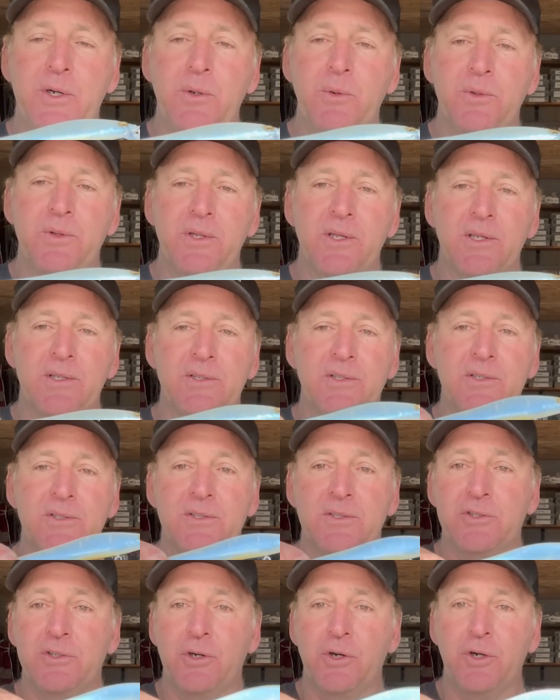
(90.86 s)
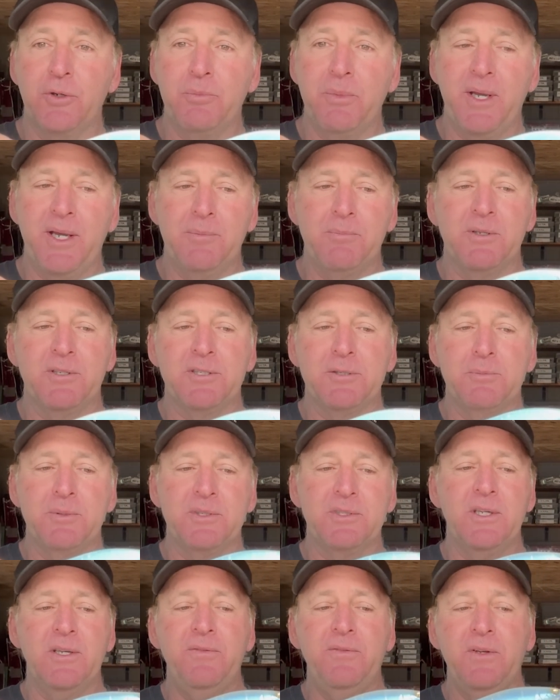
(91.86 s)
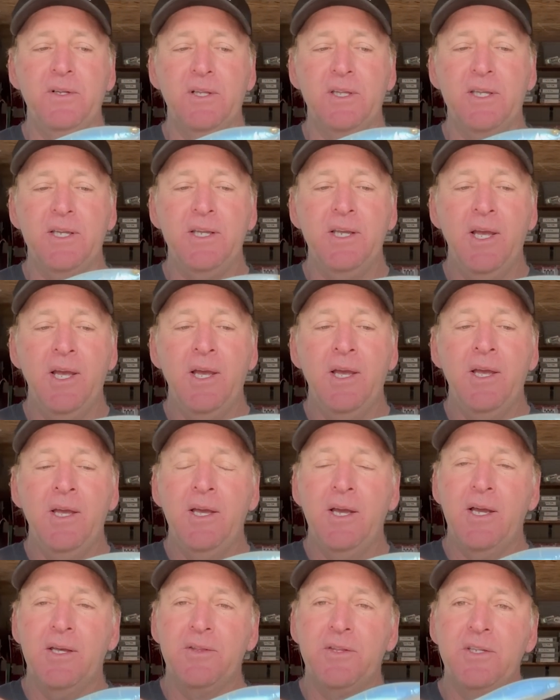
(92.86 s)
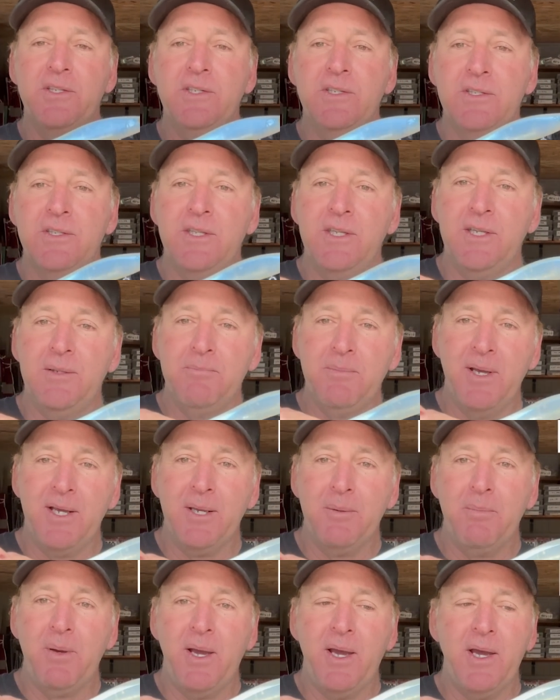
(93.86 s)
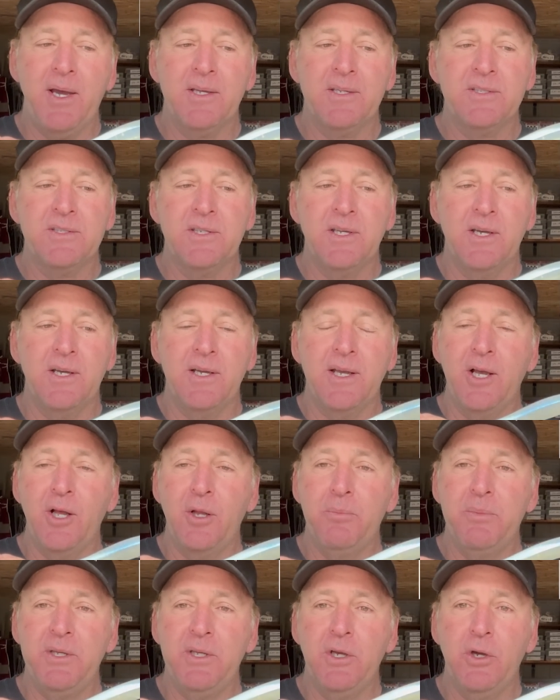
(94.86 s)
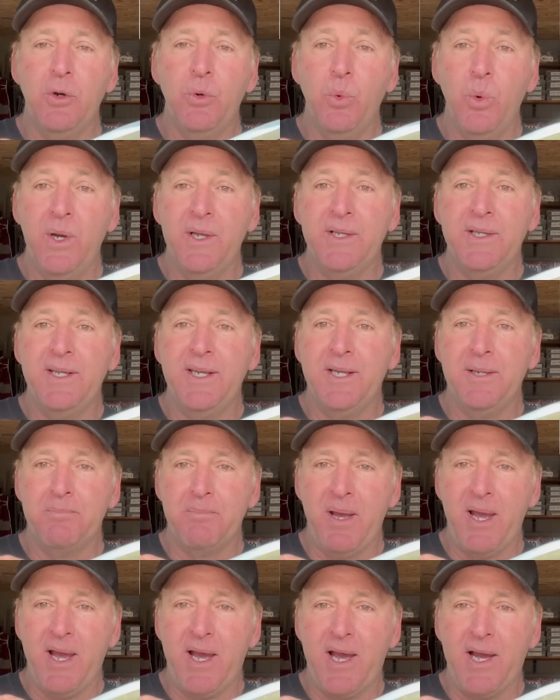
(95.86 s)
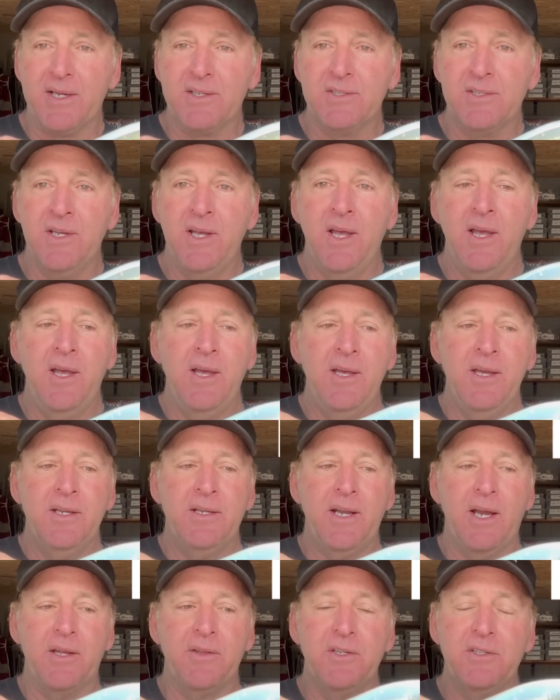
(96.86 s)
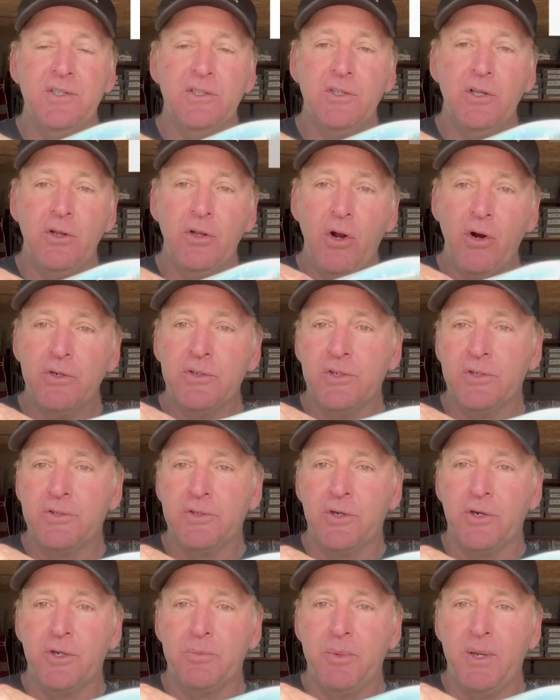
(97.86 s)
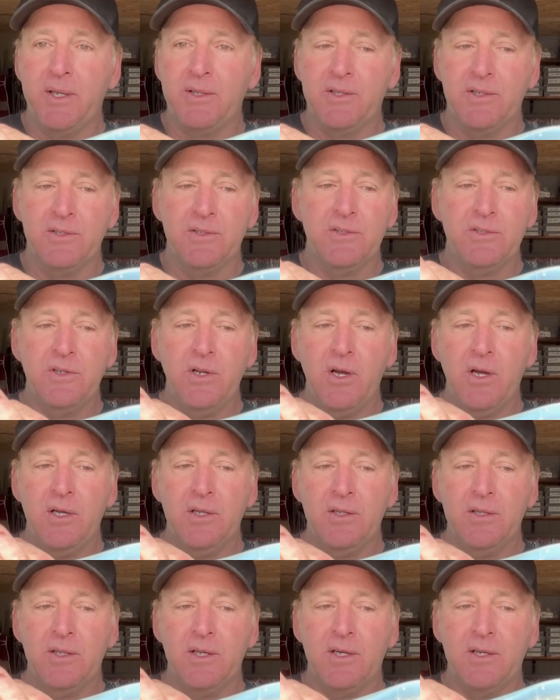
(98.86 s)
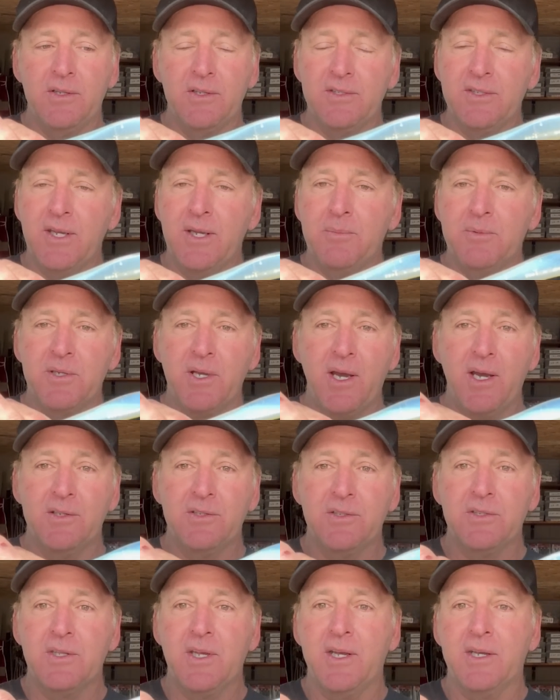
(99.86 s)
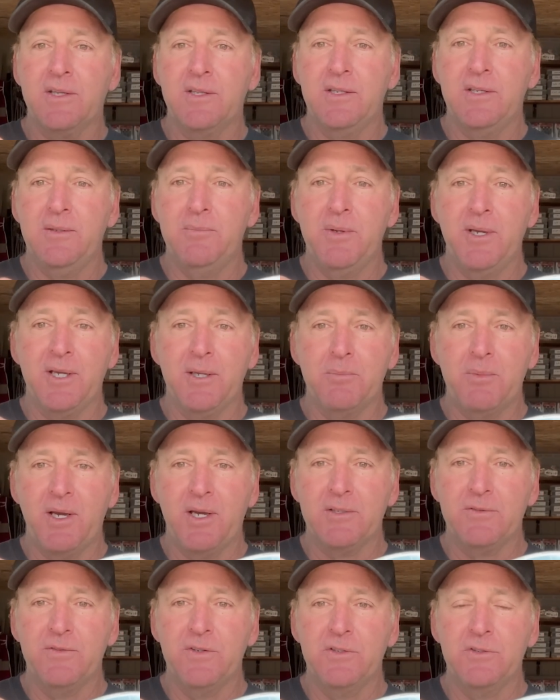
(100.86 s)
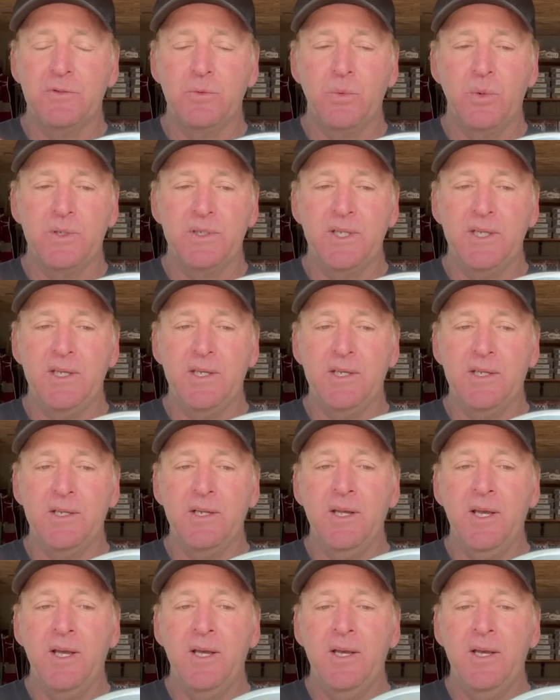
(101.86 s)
with this, is a jerkbait, but specifically, this is the Megabass LBO 110 Max. Now, this is a larger jerkbait. This is not the same size as like the Megabass Vision 110.